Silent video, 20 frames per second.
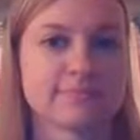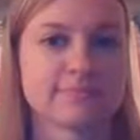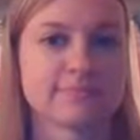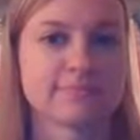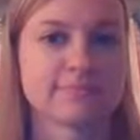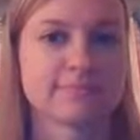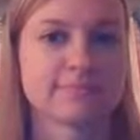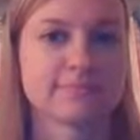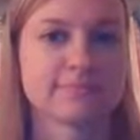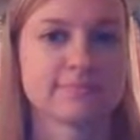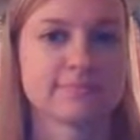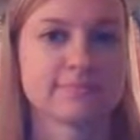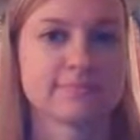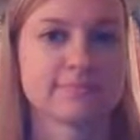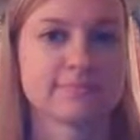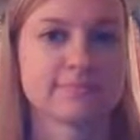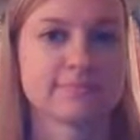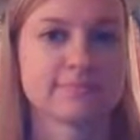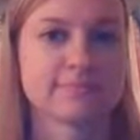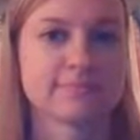
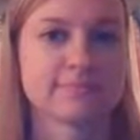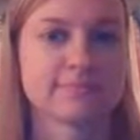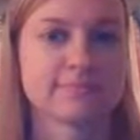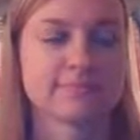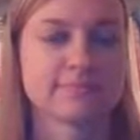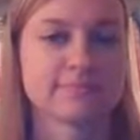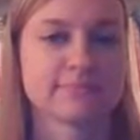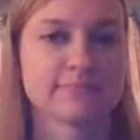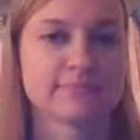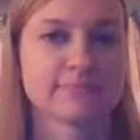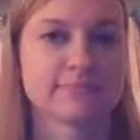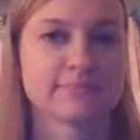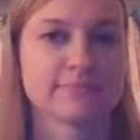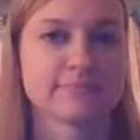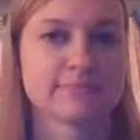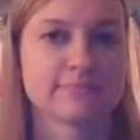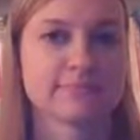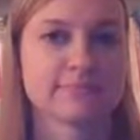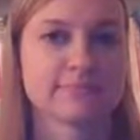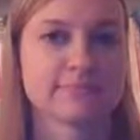
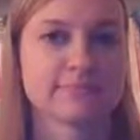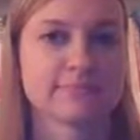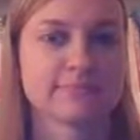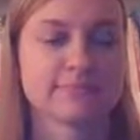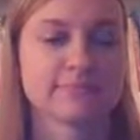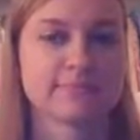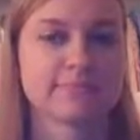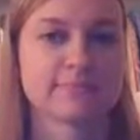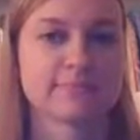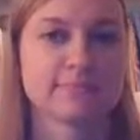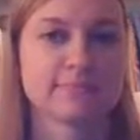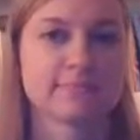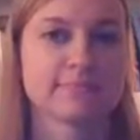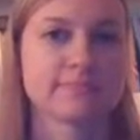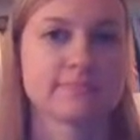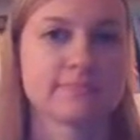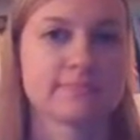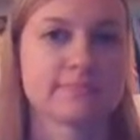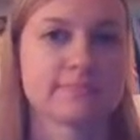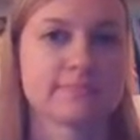
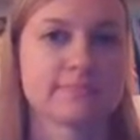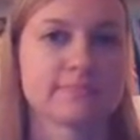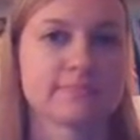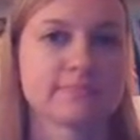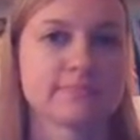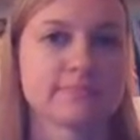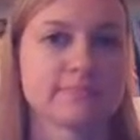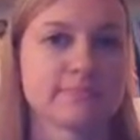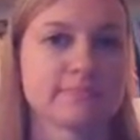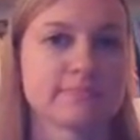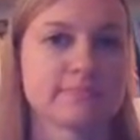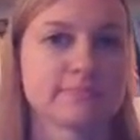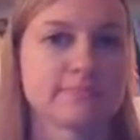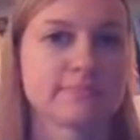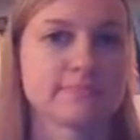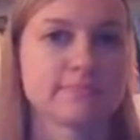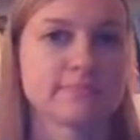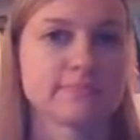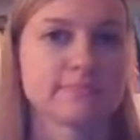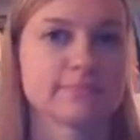
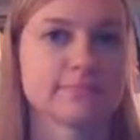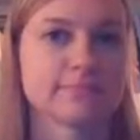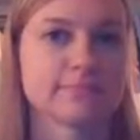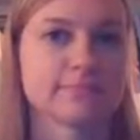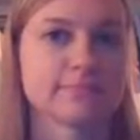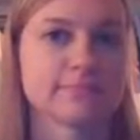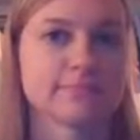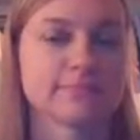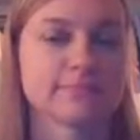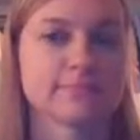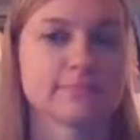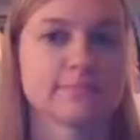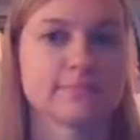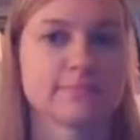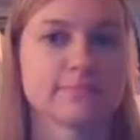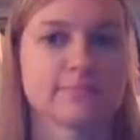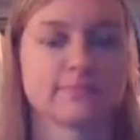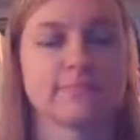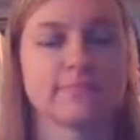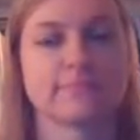
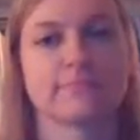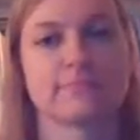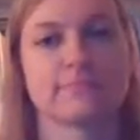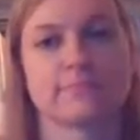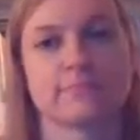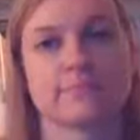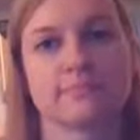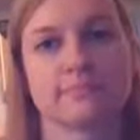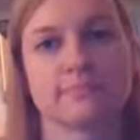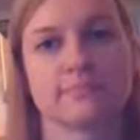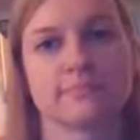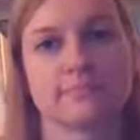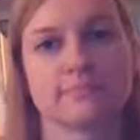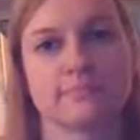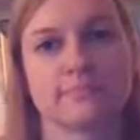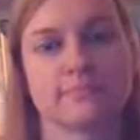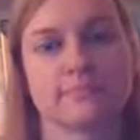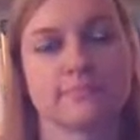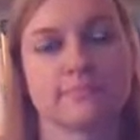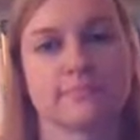
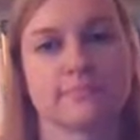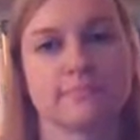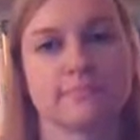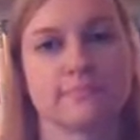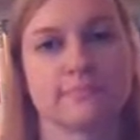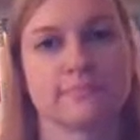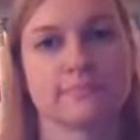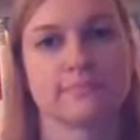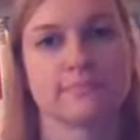(silent)